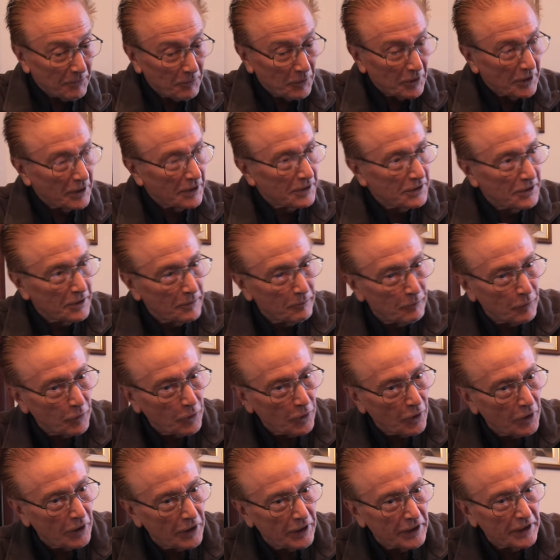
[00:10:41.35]
able to
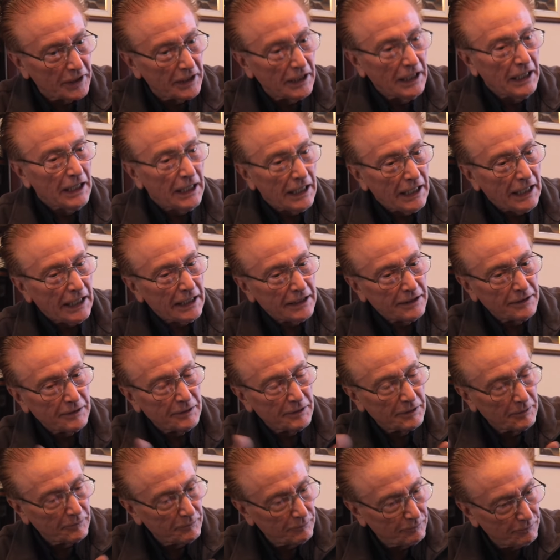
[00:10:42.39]
deploy and
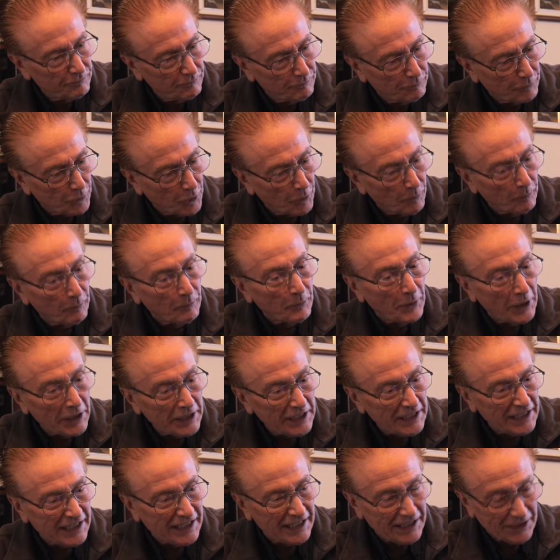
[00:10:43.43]
put
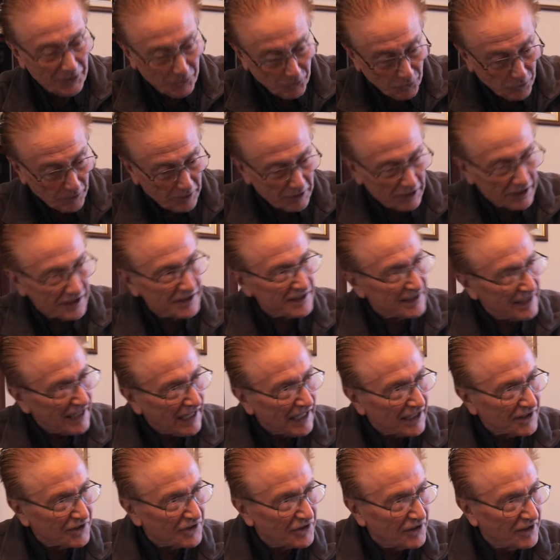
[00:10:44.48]
money in when the
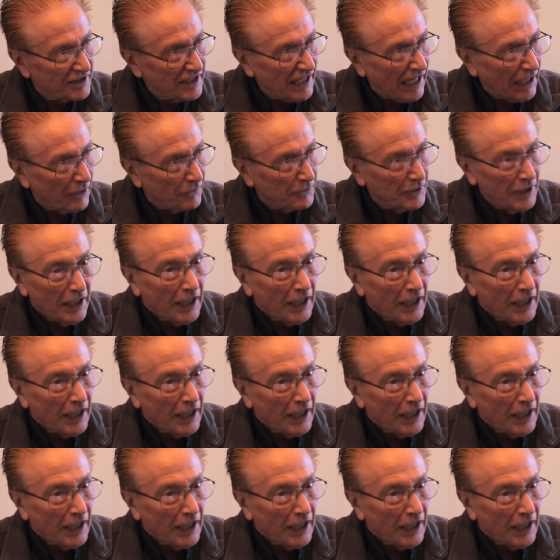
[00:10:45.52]
stocks are down.